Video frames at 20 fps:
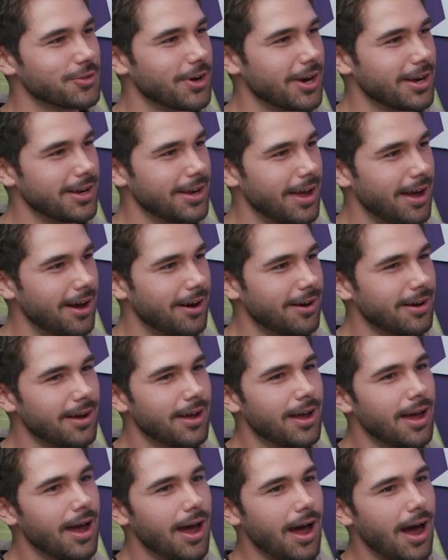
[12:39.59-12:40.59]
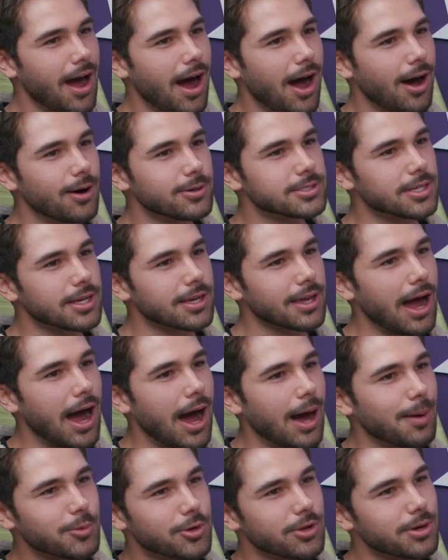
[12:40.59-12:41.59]
a little bit now more expensive i was like
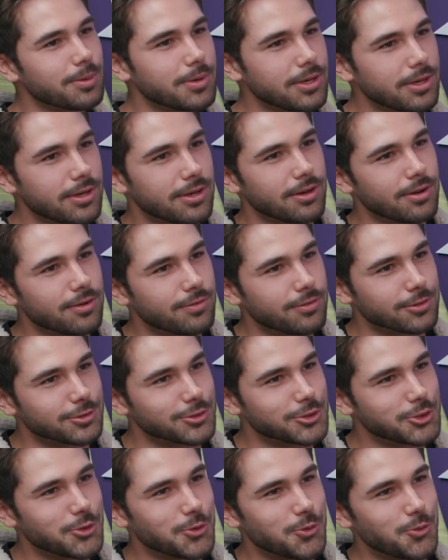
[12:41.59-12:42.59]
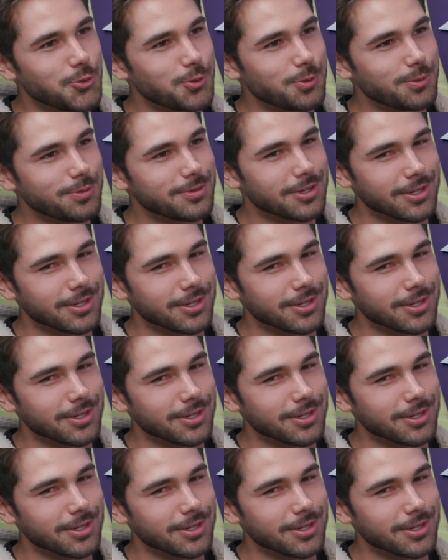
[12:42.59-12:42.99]
i'm gonna be here for two